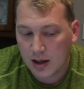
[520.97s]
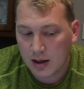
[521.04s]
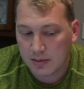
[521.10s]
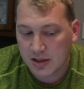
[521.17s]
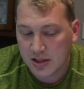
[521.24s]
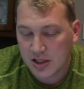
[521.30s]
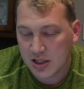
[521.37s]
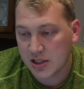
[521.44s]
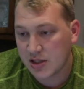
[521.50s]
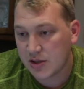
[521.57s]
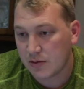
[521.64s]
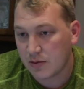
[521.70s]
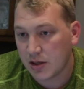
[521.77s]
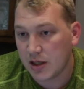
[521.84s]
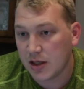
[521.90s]
I mean, she's
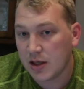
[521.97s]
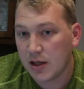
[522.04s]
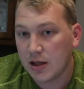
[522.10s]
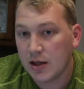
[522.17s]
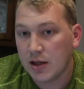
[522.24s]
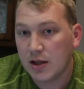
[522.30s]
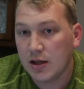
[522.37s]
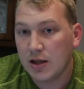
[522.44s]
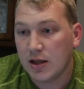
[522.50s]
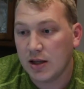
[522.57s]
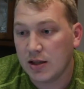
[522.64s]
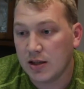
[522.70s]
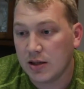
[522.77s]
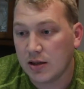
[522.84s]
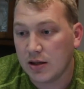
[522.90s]
three,
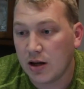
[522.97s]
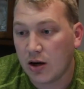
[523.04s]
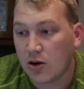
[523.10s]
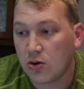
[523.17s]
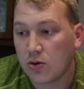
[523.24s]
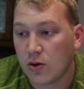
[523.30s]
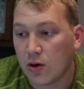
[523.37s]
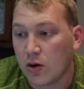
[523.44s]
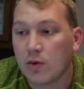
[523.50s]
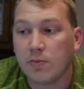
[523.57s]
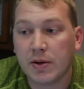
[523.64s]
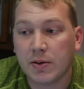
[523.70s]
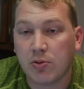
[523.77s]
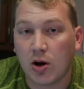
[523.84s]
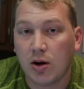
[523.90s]
and her her
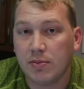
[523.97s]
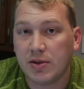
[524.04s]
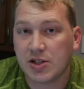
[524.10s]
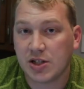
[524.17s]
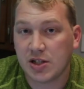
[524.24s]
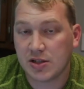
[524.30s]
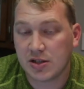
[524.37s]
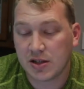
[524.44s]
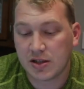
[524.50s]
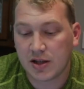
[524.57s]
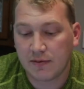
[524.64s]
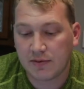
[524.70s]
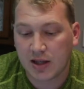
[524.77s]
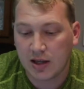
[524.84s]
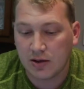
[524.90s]
big problem is she just doesn't
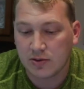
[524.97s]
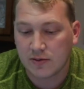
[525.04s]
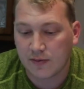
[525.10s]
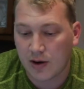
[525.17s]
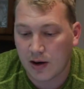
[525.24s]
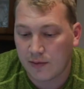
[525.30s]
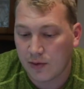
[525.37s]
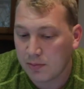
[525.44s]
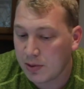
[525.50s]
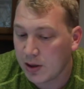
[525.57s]
have the kills in front of her.